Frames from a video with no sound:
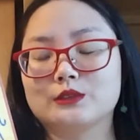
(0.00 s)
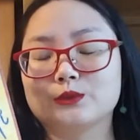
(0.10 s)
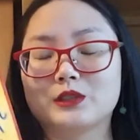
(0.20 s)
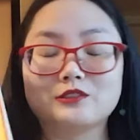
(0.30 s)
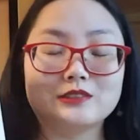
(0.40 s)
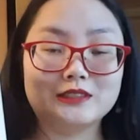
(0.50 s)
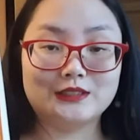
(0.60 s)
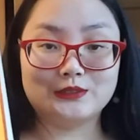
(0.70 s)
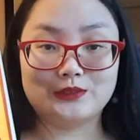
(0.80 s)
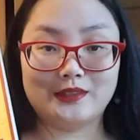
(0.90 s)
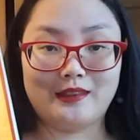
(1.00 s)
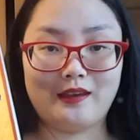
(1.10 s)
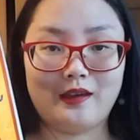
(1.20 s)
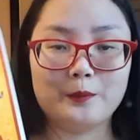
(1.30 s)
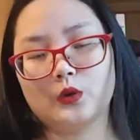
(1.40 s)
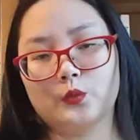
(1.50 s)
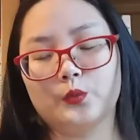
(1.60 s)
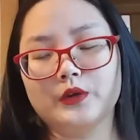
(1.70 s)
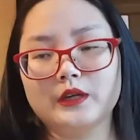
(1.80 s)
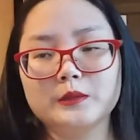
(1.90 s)
So I really enjoyed that.
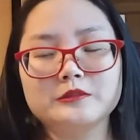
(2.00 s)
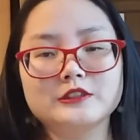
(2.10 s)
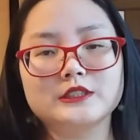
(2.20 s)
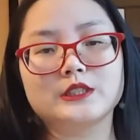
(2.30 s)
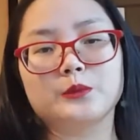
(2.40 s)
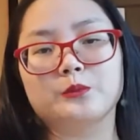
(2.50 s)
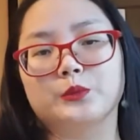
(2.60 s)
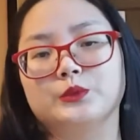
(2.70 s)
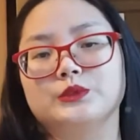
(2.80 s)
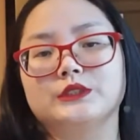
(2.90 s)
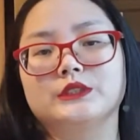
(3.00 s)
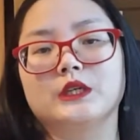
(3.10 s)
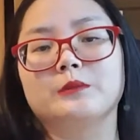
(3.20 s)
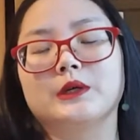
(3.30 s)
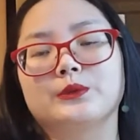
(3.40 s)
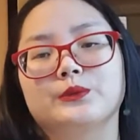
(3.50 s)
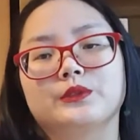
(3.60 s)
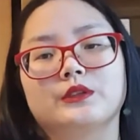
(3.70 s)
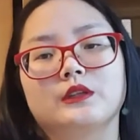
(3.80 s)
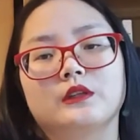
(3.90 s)
What I appreciate most about
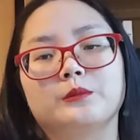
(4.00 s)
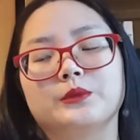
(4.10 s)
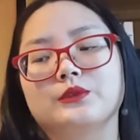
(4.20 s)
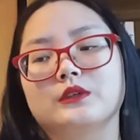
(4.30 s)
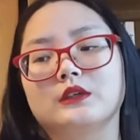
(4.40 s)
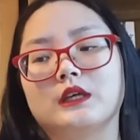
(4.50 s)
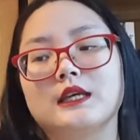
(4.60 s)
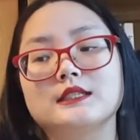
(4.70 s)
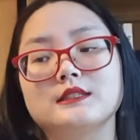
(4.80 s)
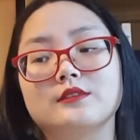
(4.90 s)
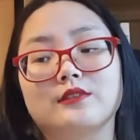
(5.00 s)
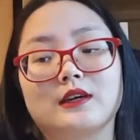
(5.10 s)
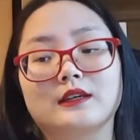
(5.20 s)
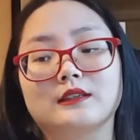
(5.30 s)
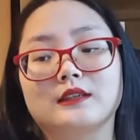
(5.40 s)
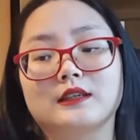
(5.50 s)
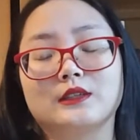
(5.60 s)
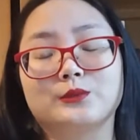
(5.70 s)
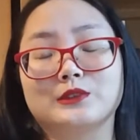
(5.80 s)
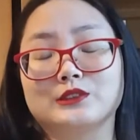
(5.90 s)
the book is the fact that
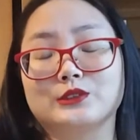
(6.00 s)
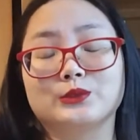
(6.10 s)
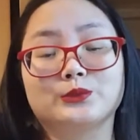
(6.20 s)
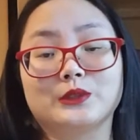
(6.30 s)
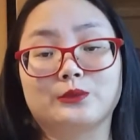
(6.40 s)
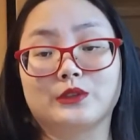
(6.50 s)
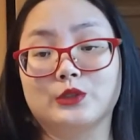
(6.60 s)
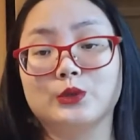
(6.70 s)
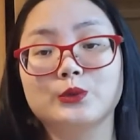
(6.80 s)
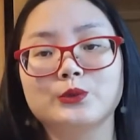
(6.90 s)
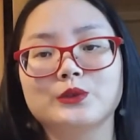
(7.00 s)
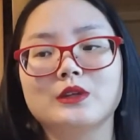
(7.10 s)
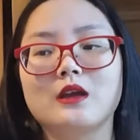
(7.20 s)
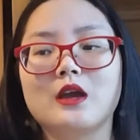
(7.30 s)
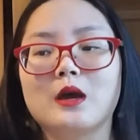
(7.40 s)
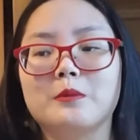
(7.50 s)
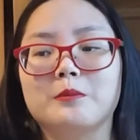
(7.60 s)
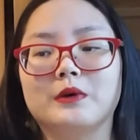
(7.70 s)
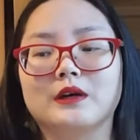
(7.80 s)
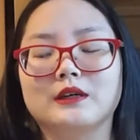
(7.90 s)
it works so well with the tone,
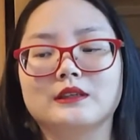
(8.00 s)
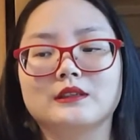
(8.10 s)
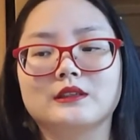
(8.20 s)
but